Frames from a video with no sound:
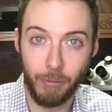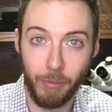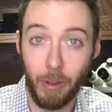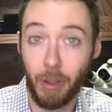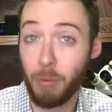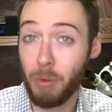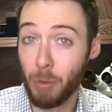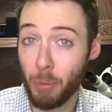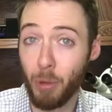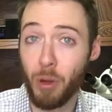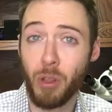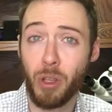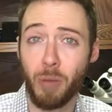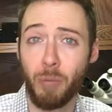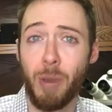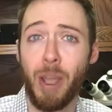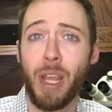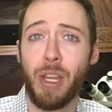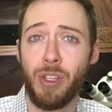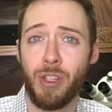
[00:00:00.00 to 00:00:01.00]
It'd be a pretty good
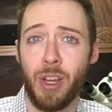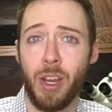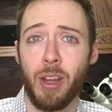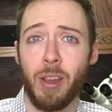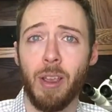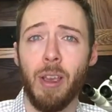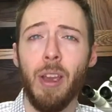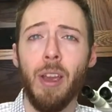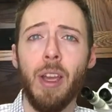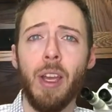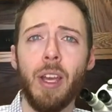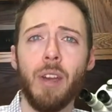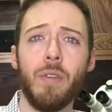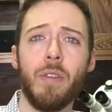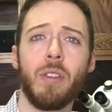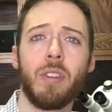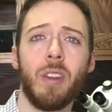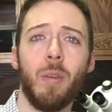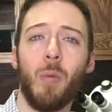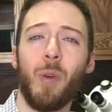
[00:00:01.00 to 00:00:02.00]
paycheck for
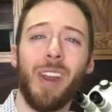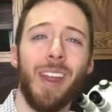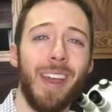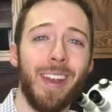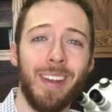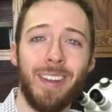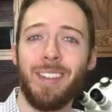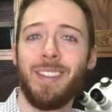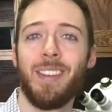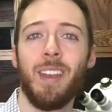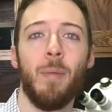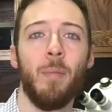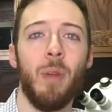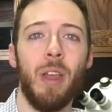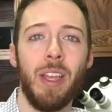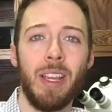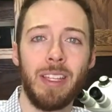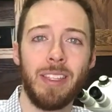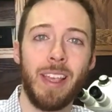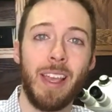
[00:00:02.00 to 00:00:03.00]
someone at some
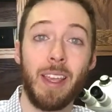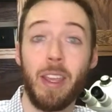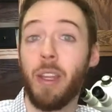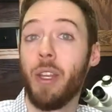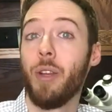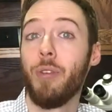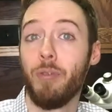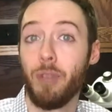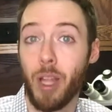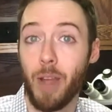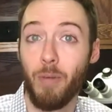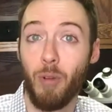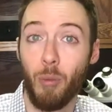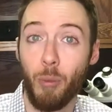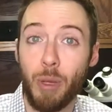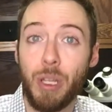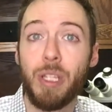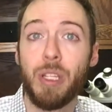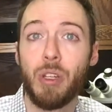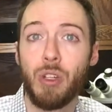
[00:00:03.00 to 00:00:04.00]
executive level
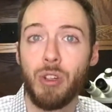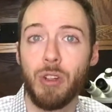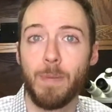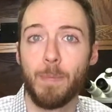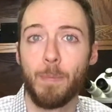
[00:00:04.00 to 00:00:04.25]
position.